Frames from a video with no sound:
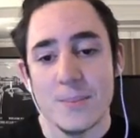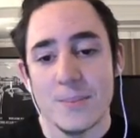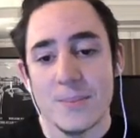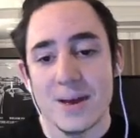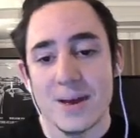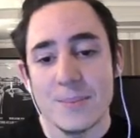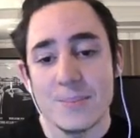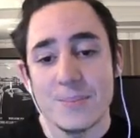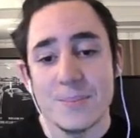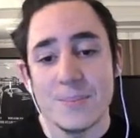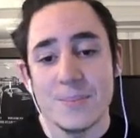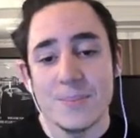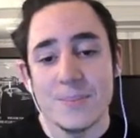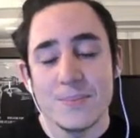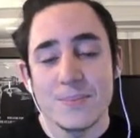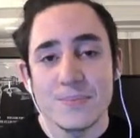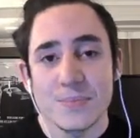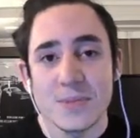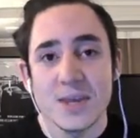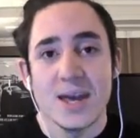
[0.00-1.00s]
Yeah,
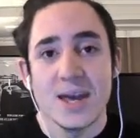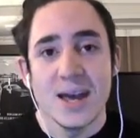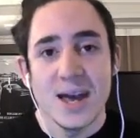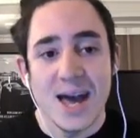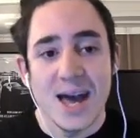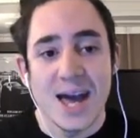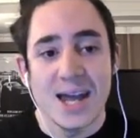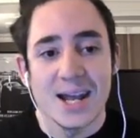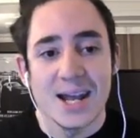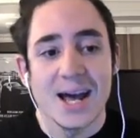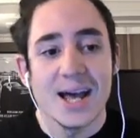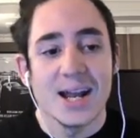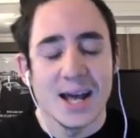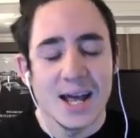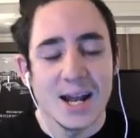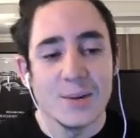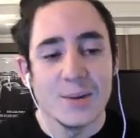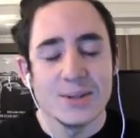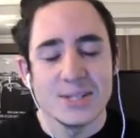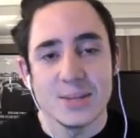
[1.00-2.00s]
and I like
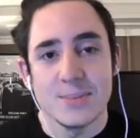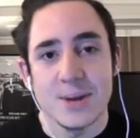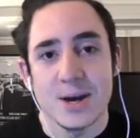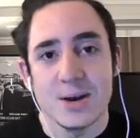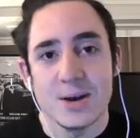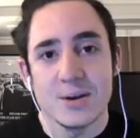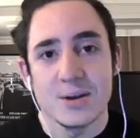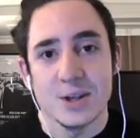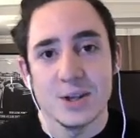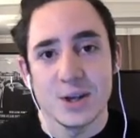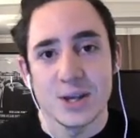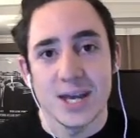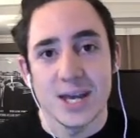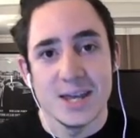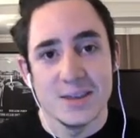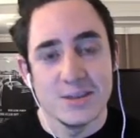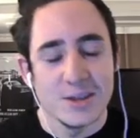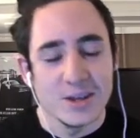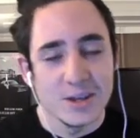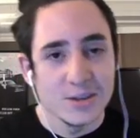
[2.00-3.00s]
what you said about
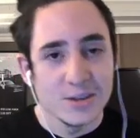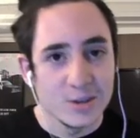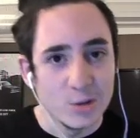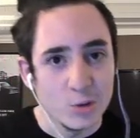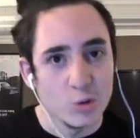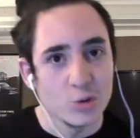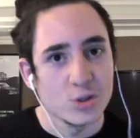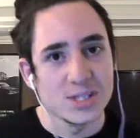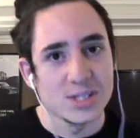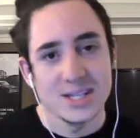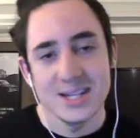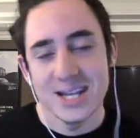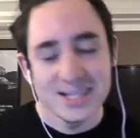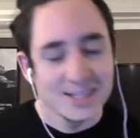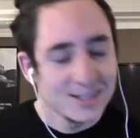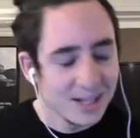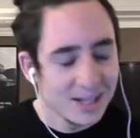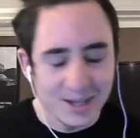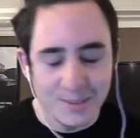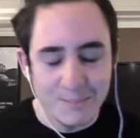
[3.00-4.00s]
getting the orgs in.
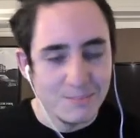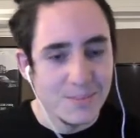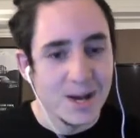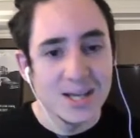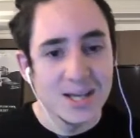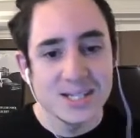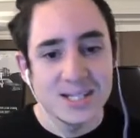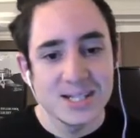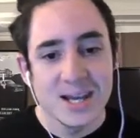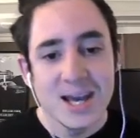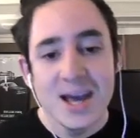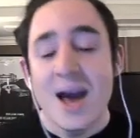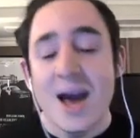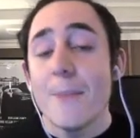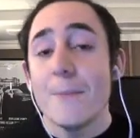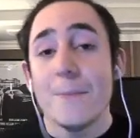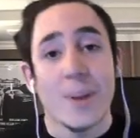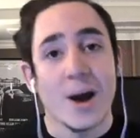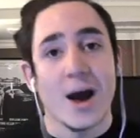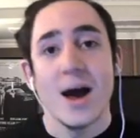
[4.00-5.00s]
That's like a must.
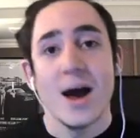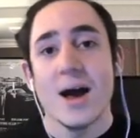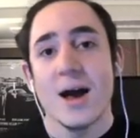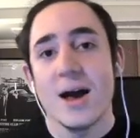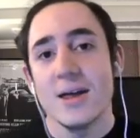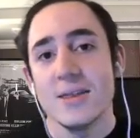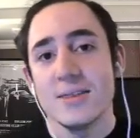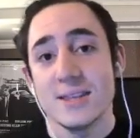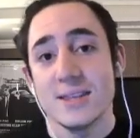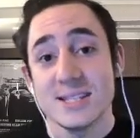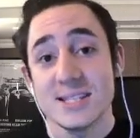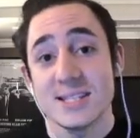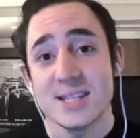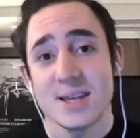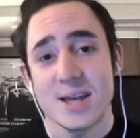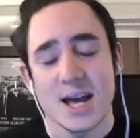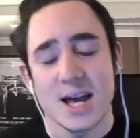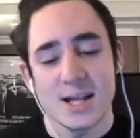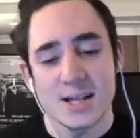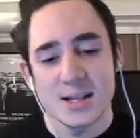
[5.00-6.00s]
But this is
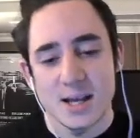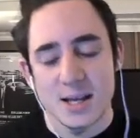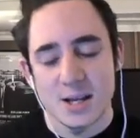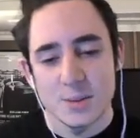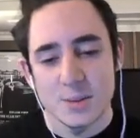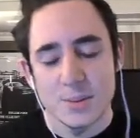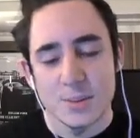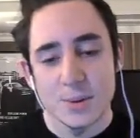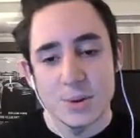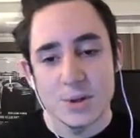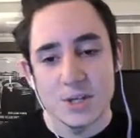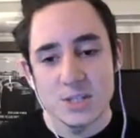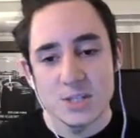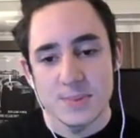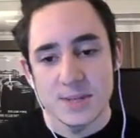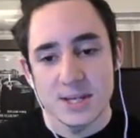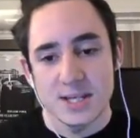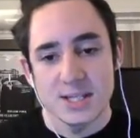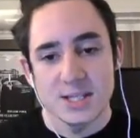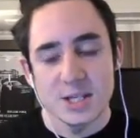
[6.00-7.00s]
I don't remember who I was
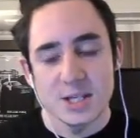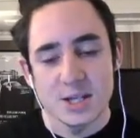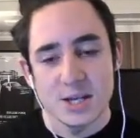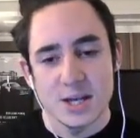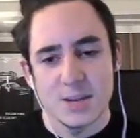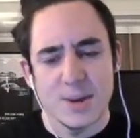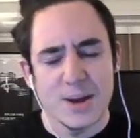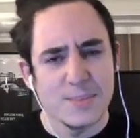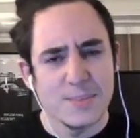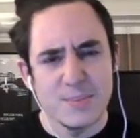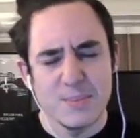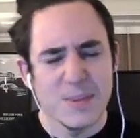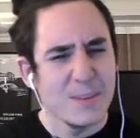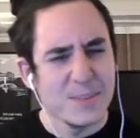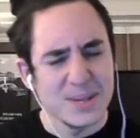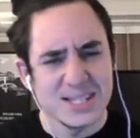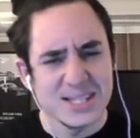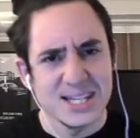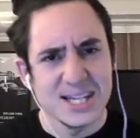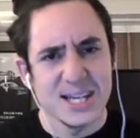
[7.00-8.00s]
speaking to. It might have
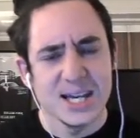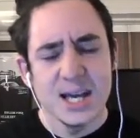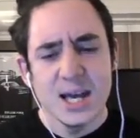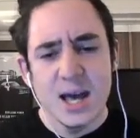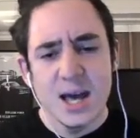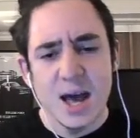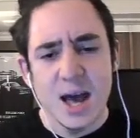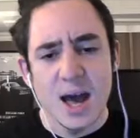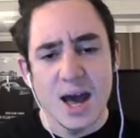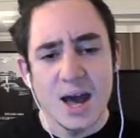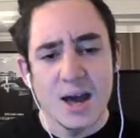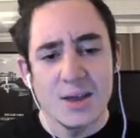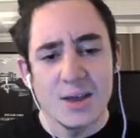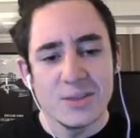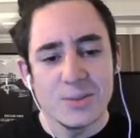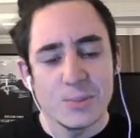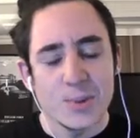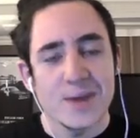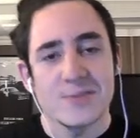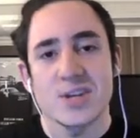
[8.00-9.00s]
been Senior.
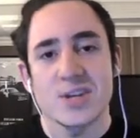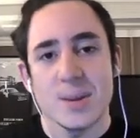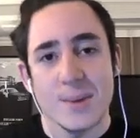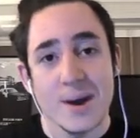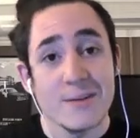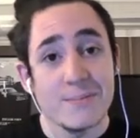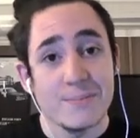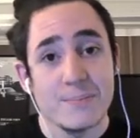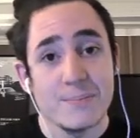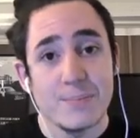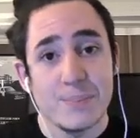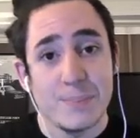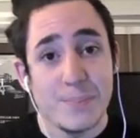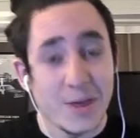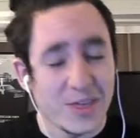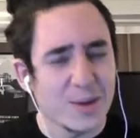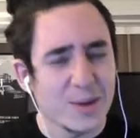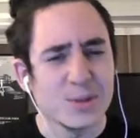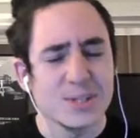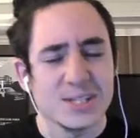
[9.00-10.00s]
We have to come out of, I
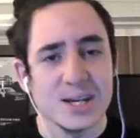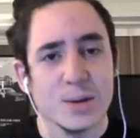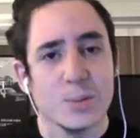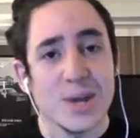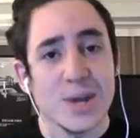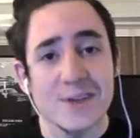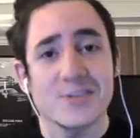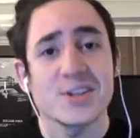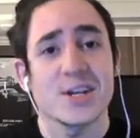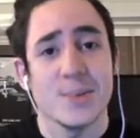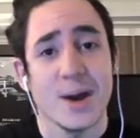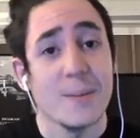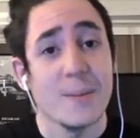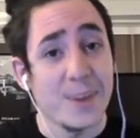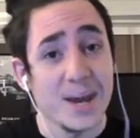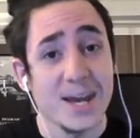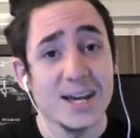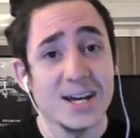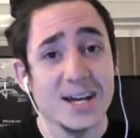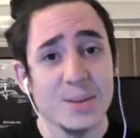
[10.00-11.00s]
think it was Senior. We have to come out of
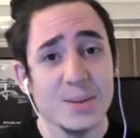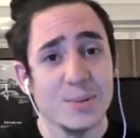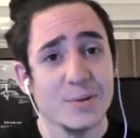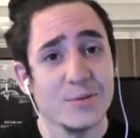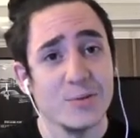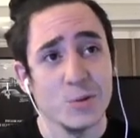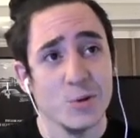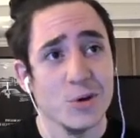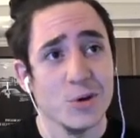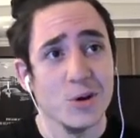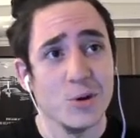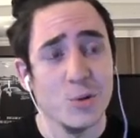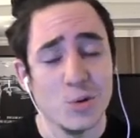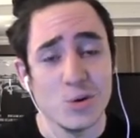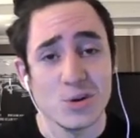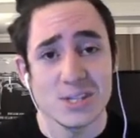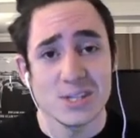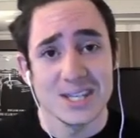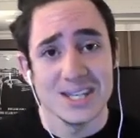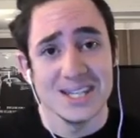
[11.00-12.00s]
beta before
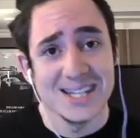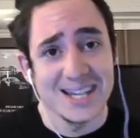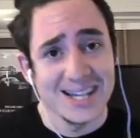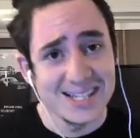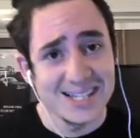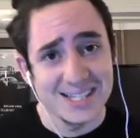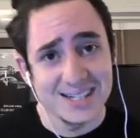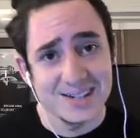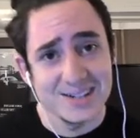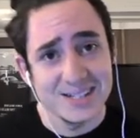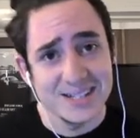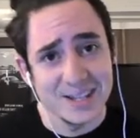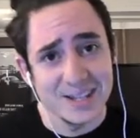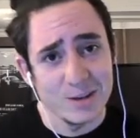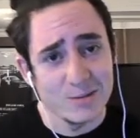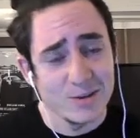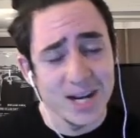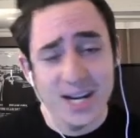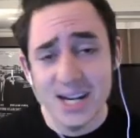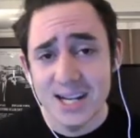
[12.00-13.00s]
org is going to take it seriously, though,
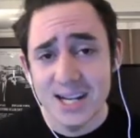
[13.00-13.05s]
right?